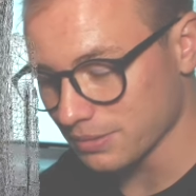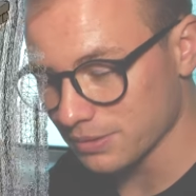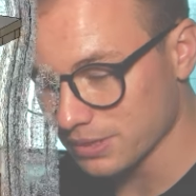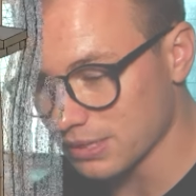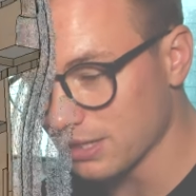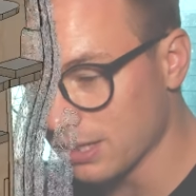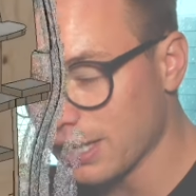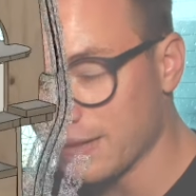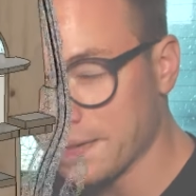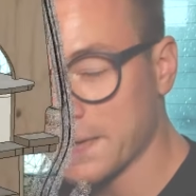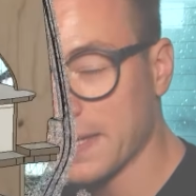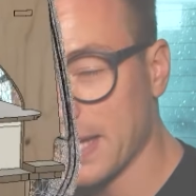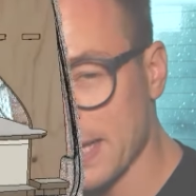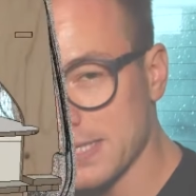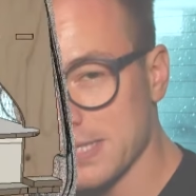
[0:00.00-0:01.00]
sitting at the
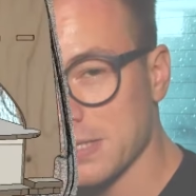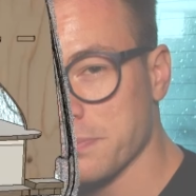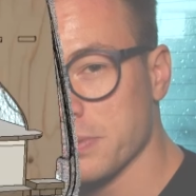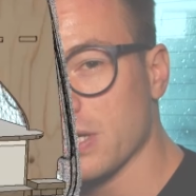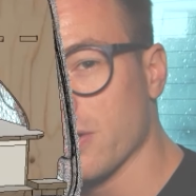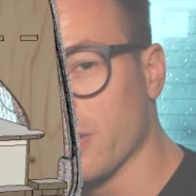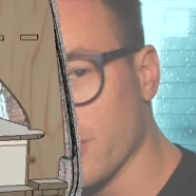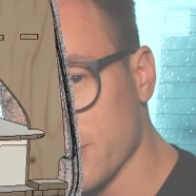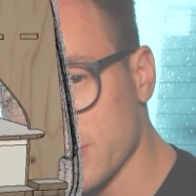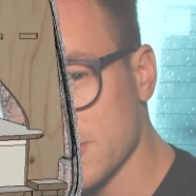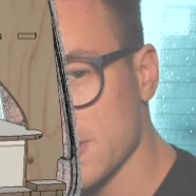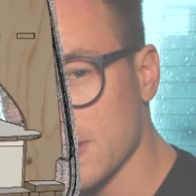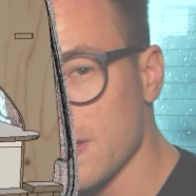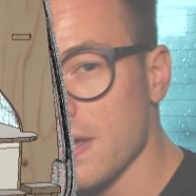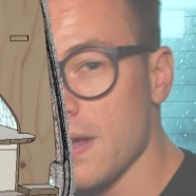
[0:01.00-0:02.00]
desk,
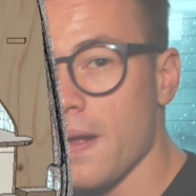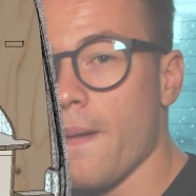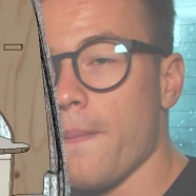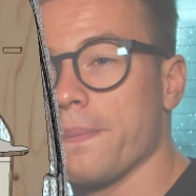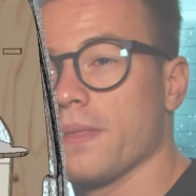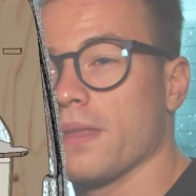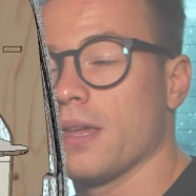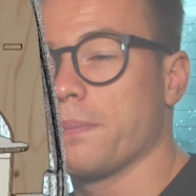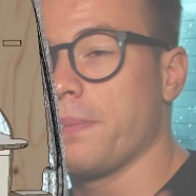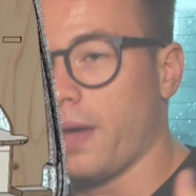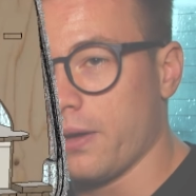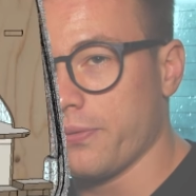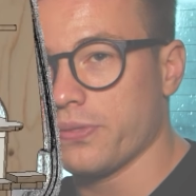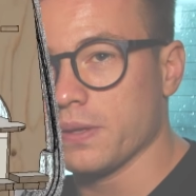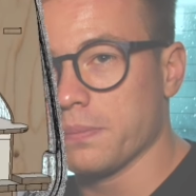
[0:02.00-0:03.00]
because
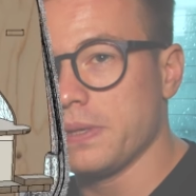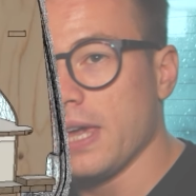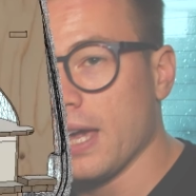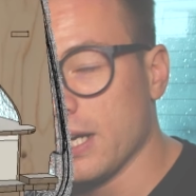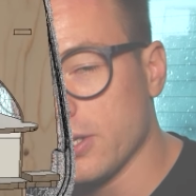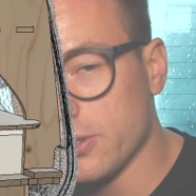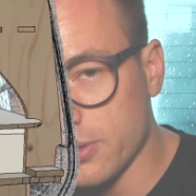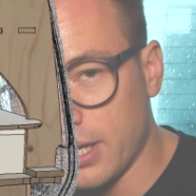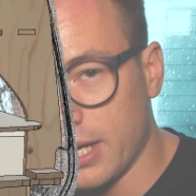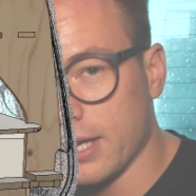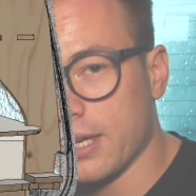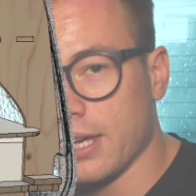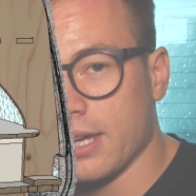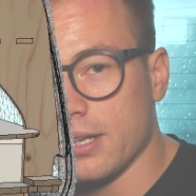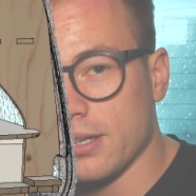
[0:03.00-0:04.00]
above the piano I
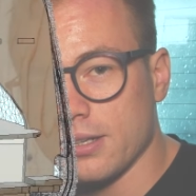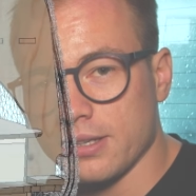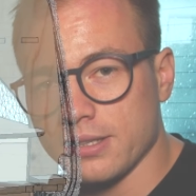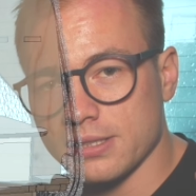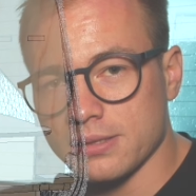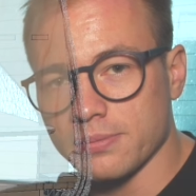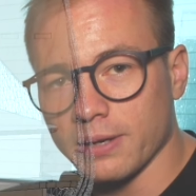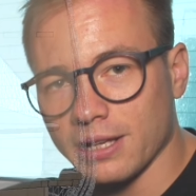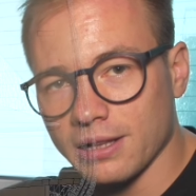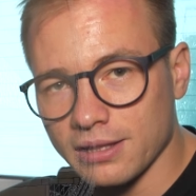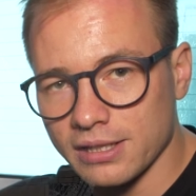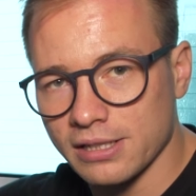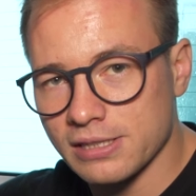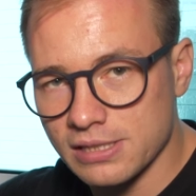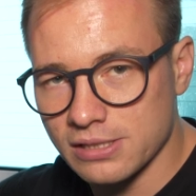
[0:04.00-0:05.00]
can as well
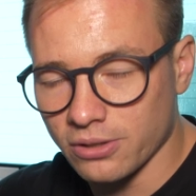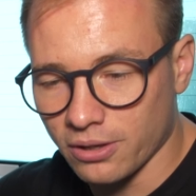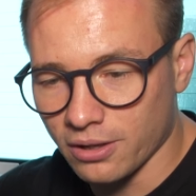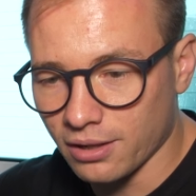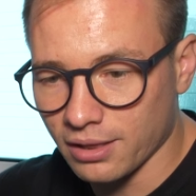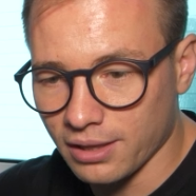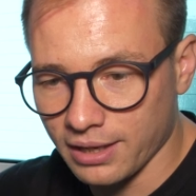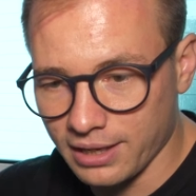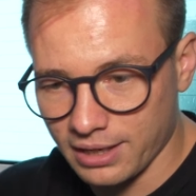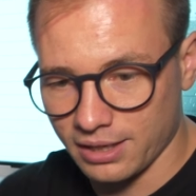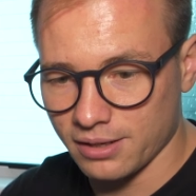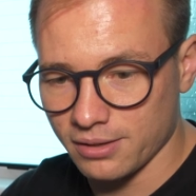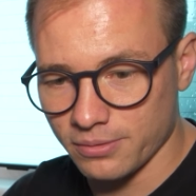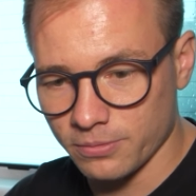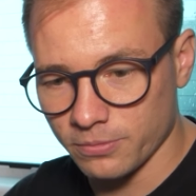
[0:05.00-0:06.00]
install
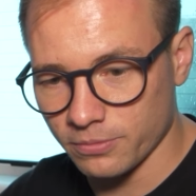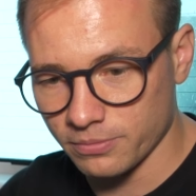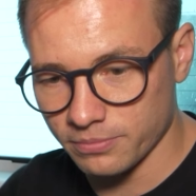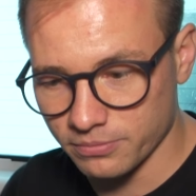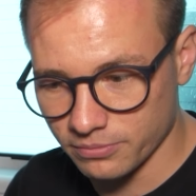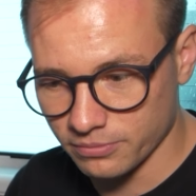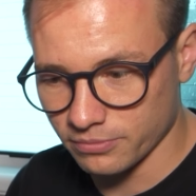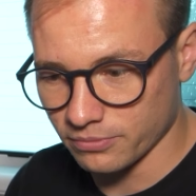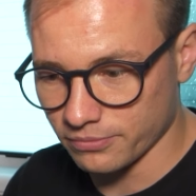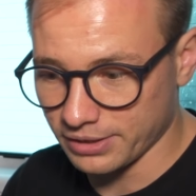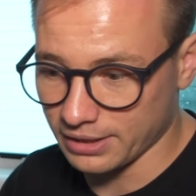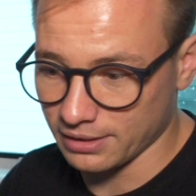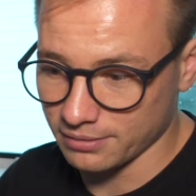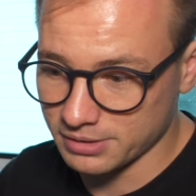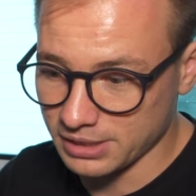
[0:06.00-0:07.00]
a,
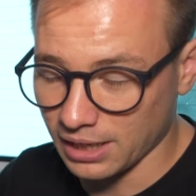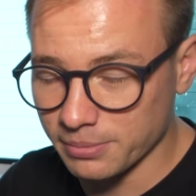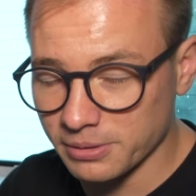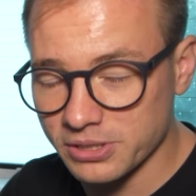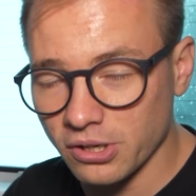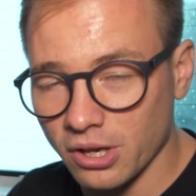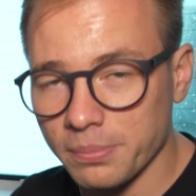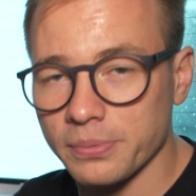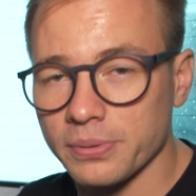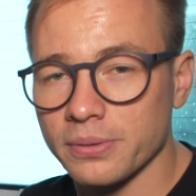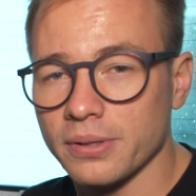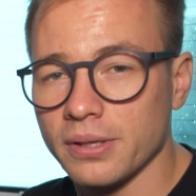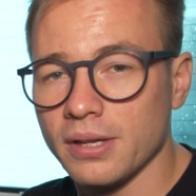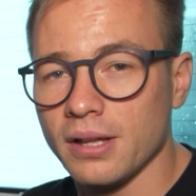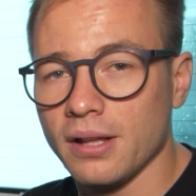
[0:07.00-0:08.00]
well, tabletop.
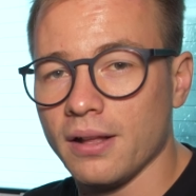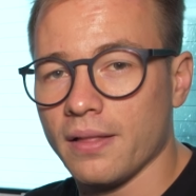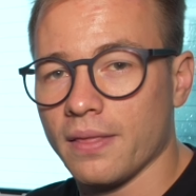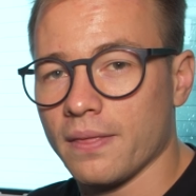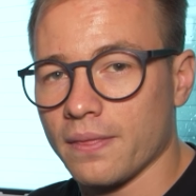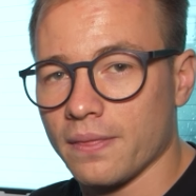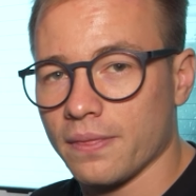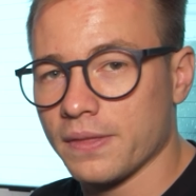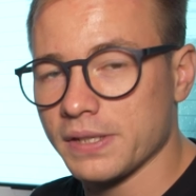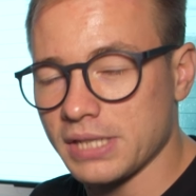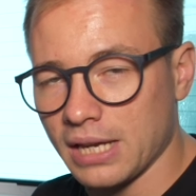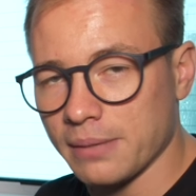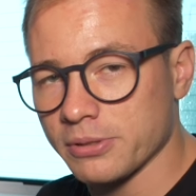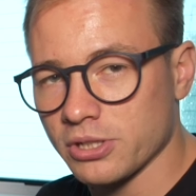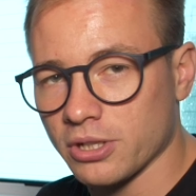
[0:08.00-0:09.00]
The
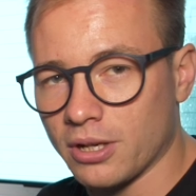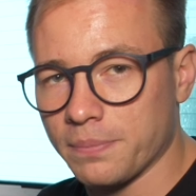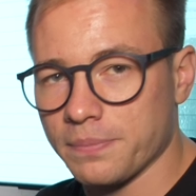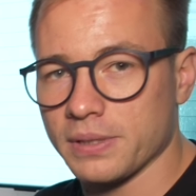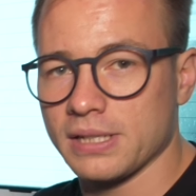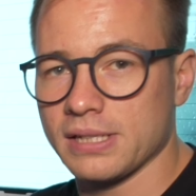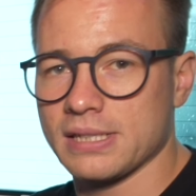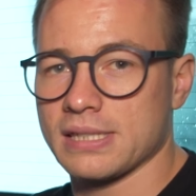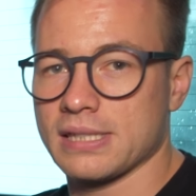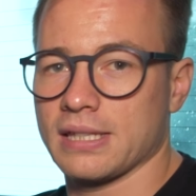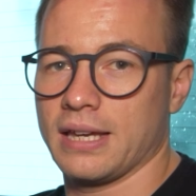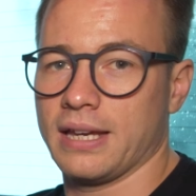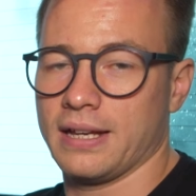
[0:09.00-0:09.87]
tabletop is